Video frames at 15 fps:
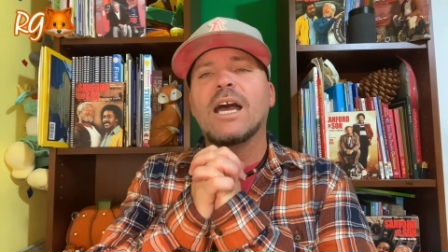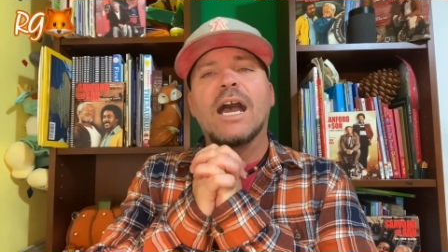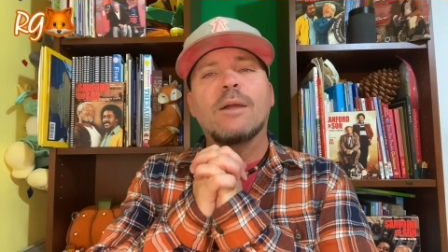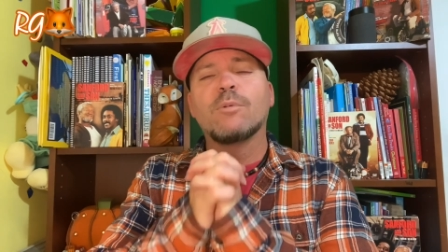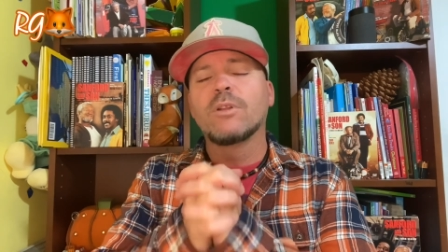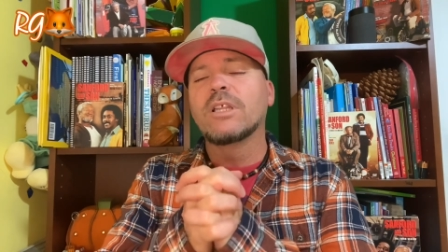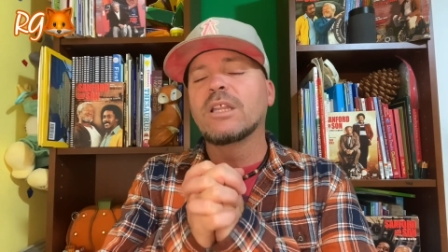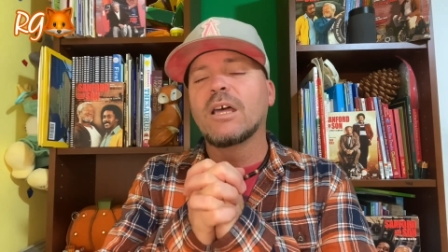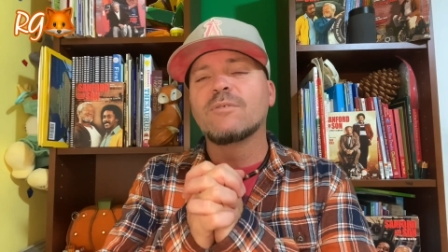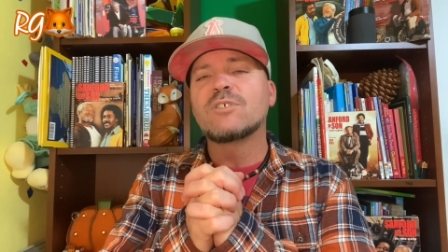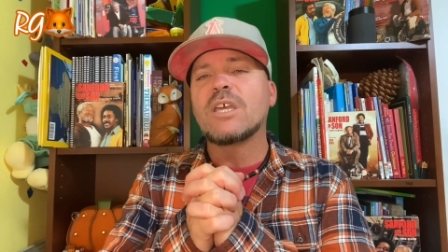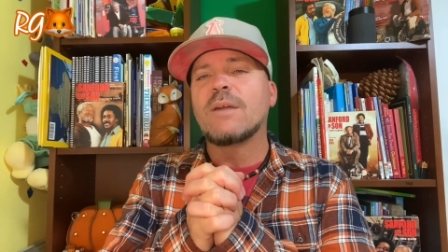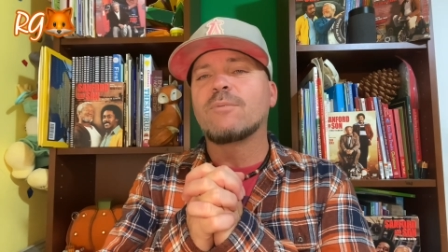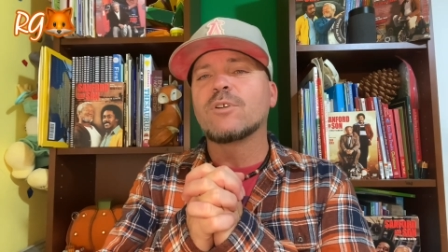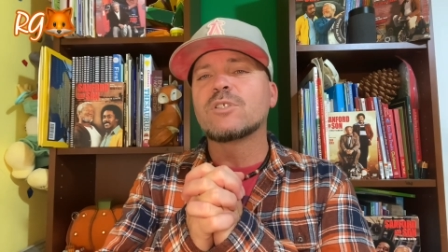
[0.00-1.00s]
I really love
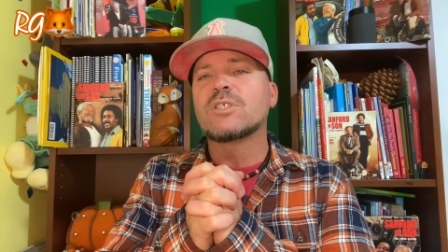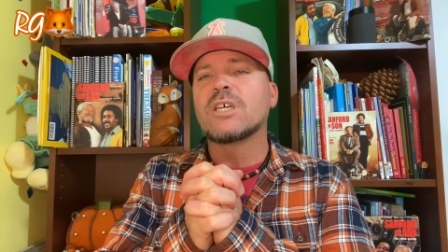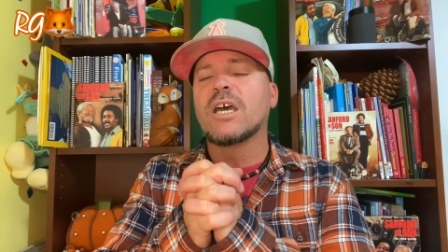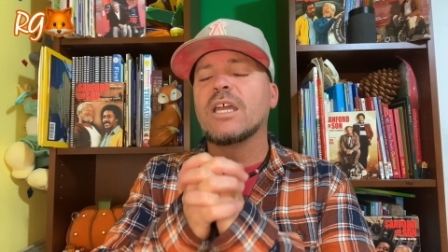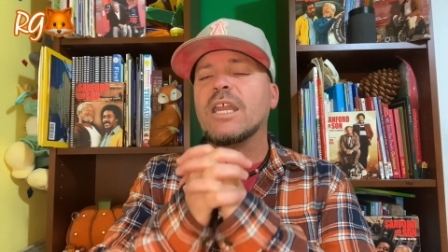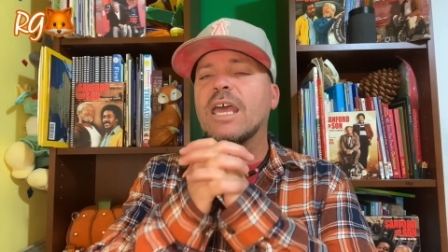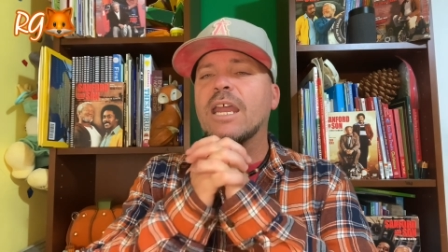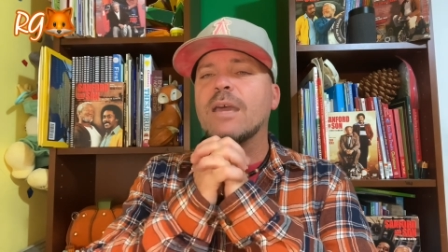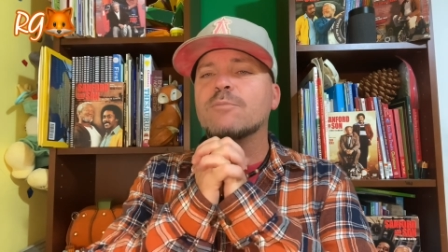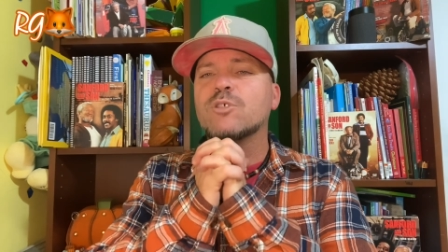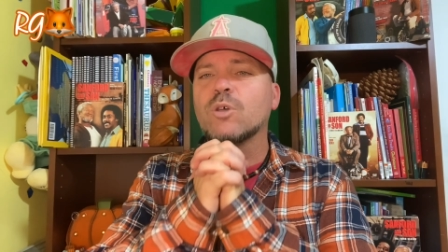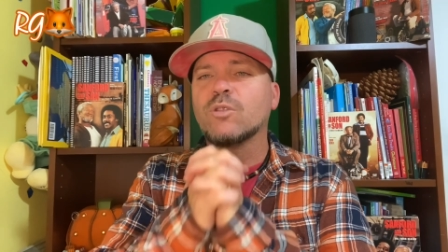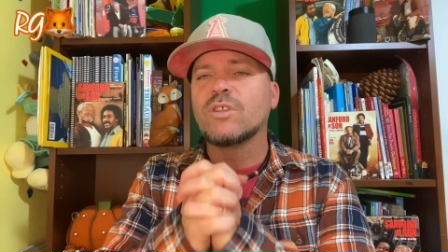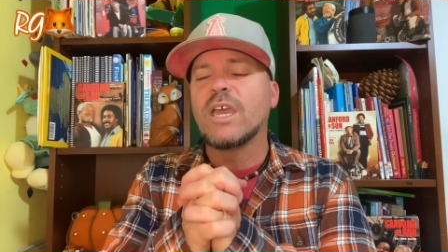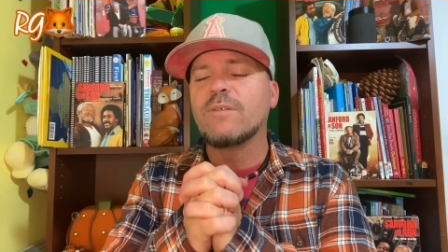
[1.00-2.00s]
Sanford and Son, and I'm
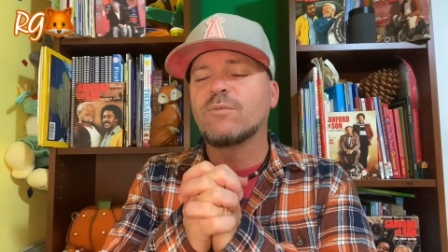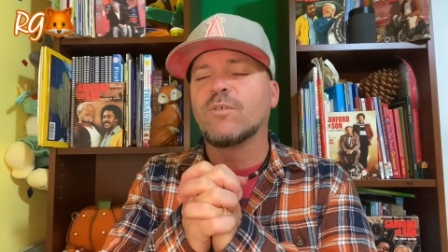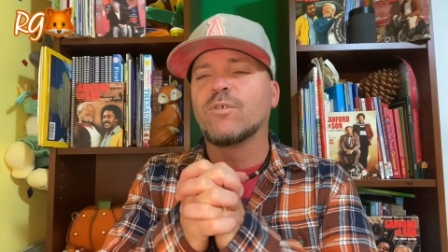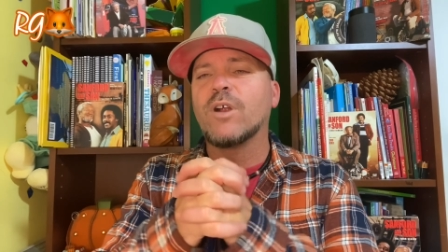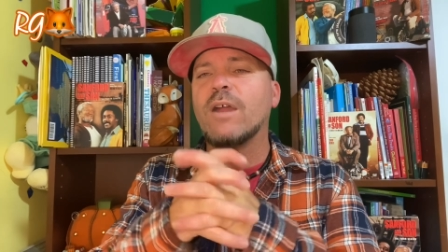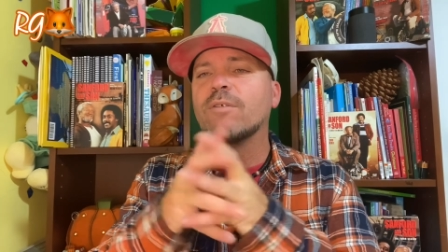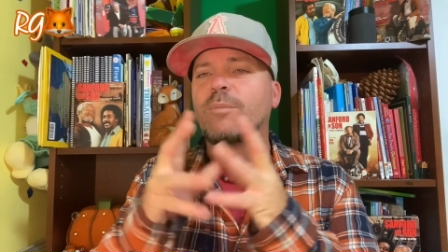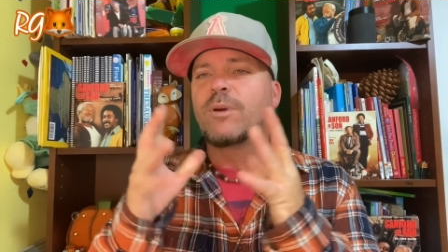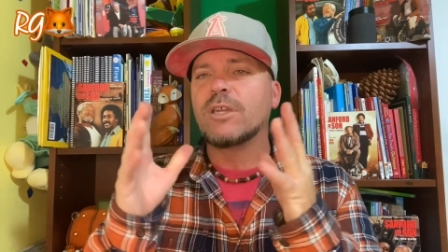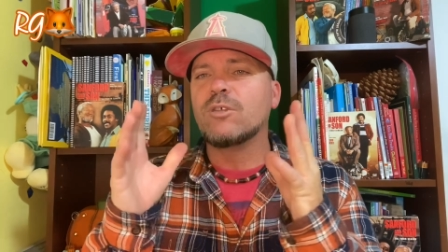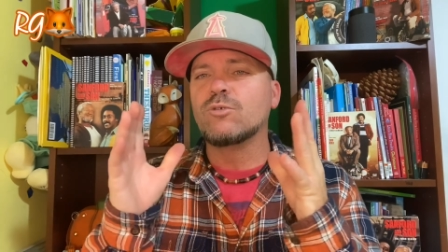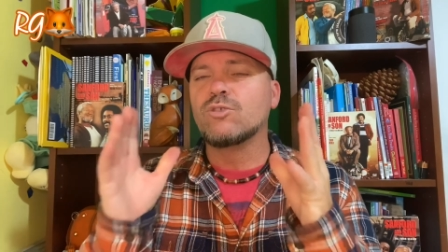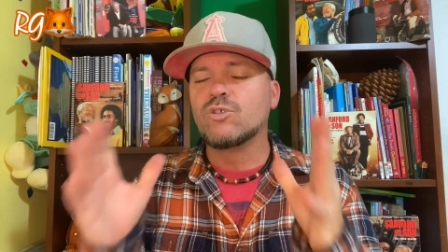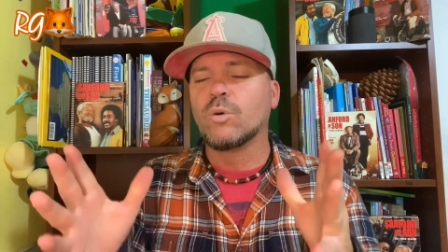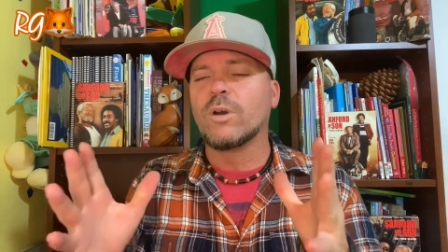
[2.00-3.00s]
so thankful for everybody
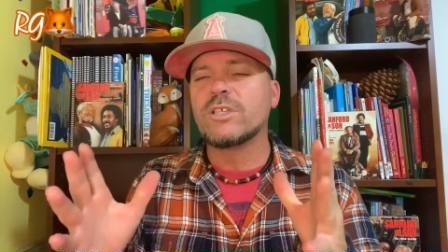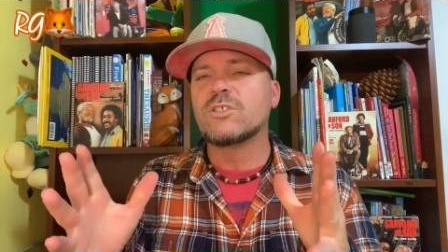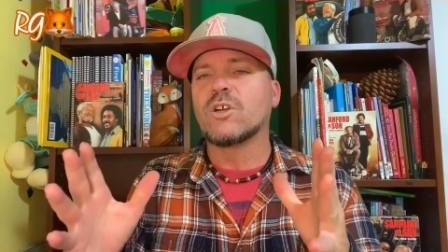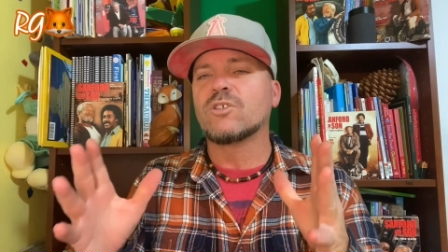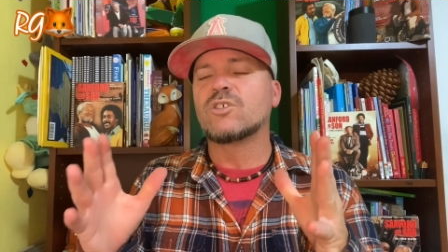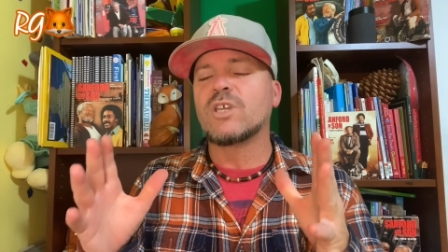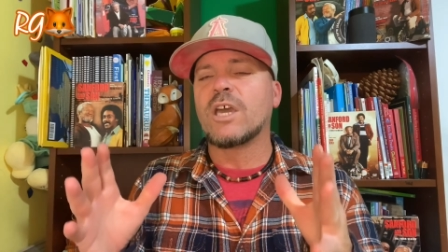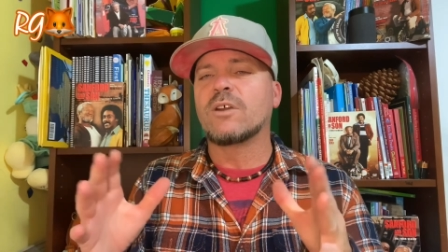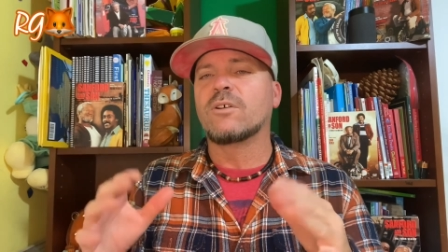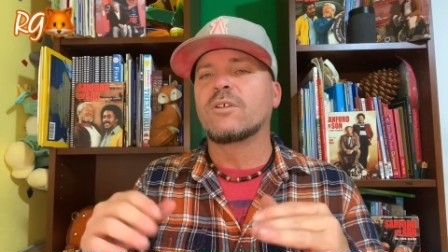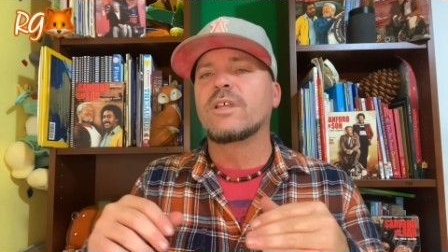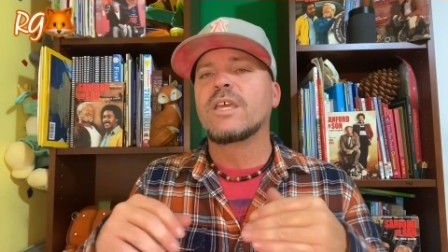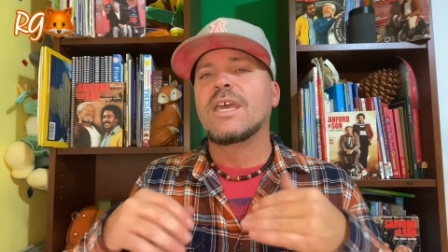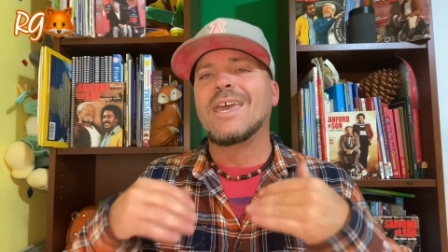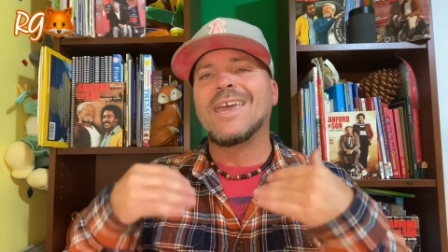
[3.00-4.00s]
who joins our channel
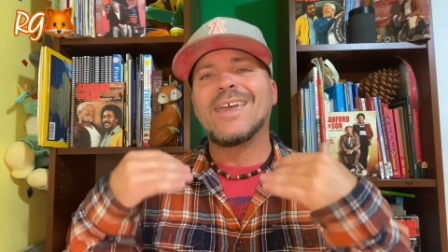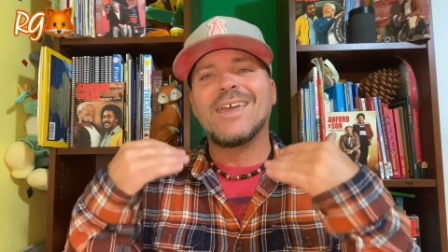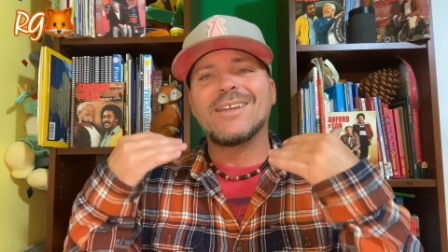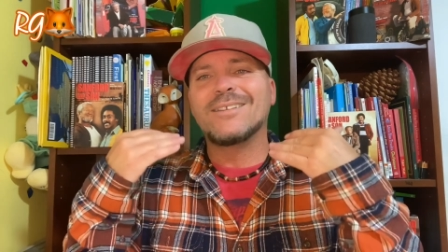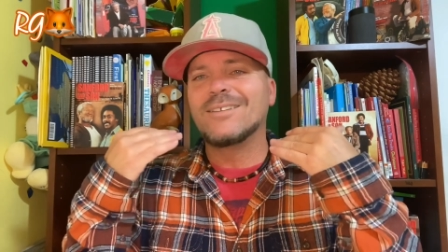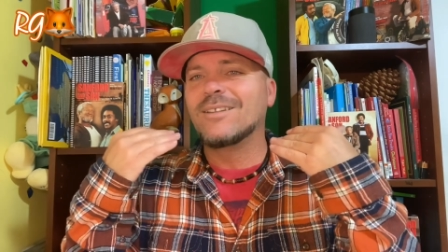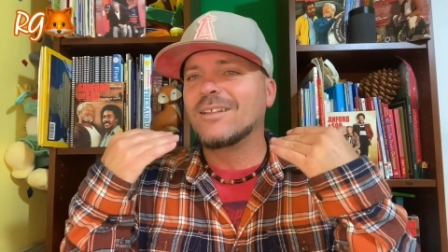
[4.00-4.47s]
and